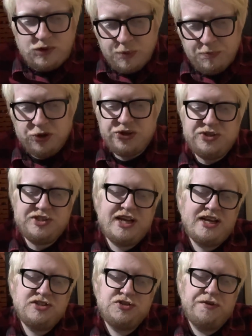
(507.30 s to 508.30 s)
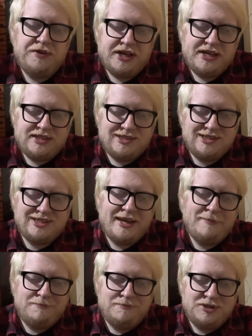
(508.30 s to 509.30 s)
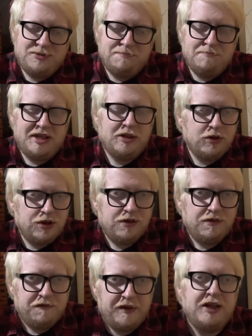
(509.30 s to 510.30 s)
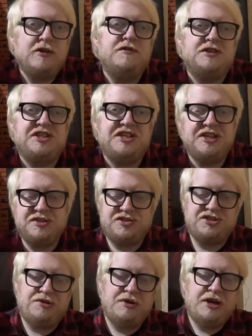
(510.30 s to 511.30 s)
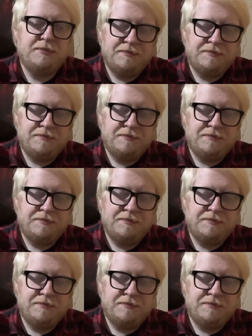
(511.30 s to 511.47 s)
but there's that sort of like skimmed milk velvetiness to it.